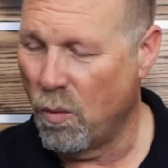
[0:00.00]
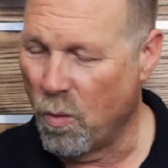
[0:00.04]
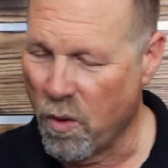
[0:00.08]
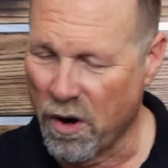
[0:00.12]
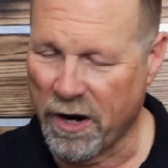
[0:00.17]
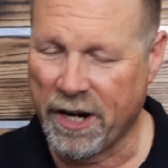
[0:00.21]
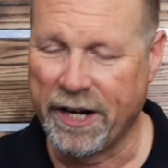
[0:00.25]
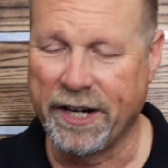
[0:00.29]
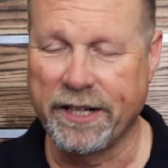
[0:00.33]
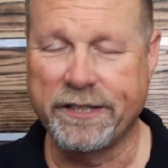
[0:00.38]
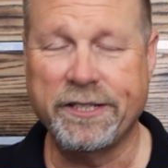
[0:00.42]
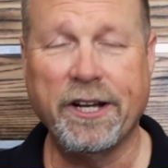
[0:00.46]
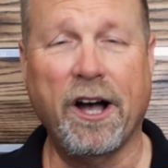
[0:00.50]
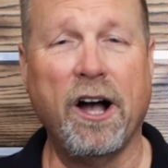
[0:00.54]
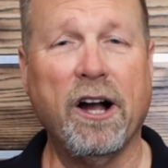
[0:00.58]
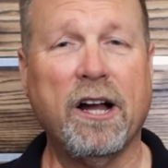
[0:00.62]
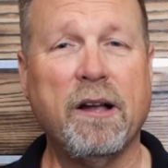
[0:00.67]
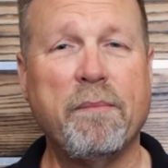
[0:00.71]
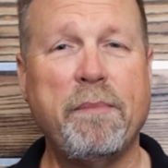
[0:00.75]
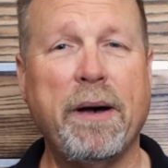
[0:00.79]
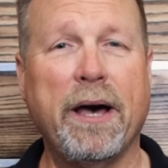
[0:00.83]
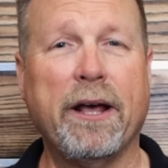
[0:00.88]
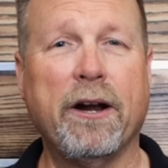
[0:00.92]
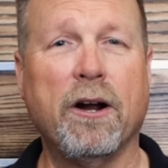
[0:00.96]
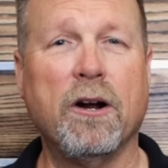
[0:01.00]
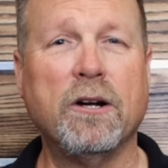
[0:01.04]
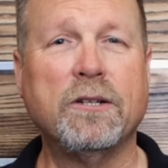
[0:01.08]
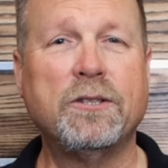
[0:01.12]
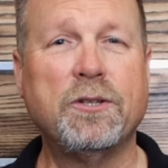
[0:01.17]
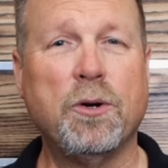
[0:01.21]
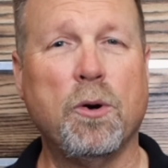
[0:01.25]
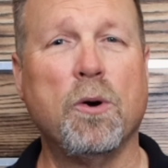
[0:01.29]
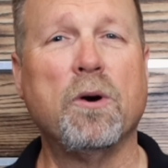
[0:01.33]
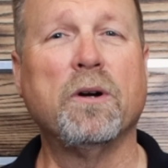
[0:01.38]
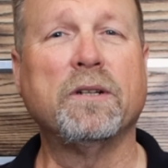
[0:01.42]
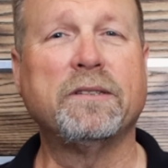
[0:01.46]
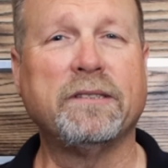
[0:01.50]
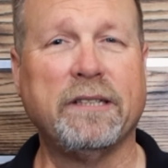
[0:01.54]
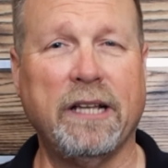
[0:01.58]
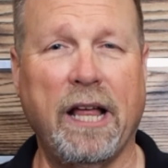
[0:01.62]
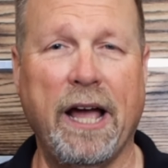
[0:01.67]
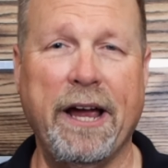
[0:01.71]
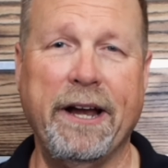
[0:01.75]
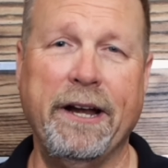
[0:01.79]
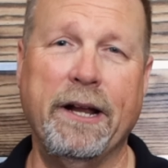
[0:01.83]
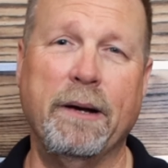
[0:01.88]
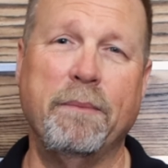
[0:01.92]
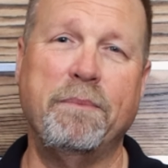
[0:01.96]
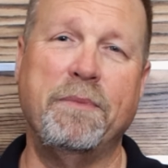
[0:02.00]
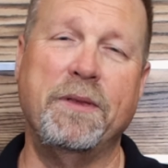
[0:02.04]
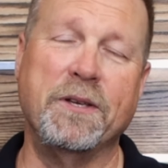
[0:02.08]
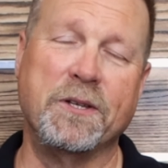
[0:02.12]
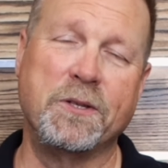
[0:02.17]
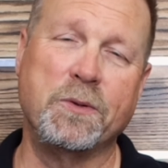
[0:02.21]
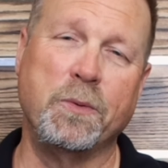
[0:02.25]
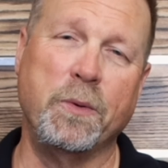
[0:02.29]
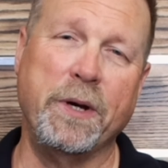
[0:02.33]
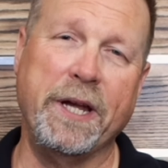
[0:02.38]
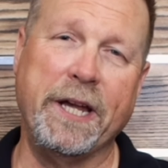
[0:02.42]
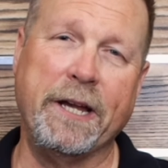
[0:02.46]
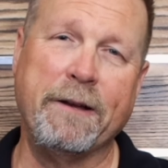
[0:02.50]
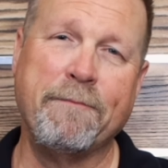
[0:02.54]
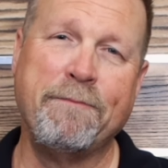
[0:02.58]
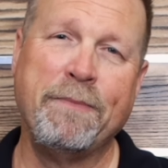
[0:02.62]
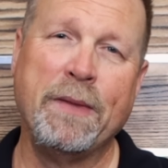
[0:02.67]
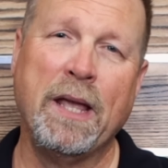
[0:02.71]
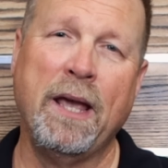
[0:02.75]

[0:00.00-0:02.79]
We're going to talk about our Torx lineup this week.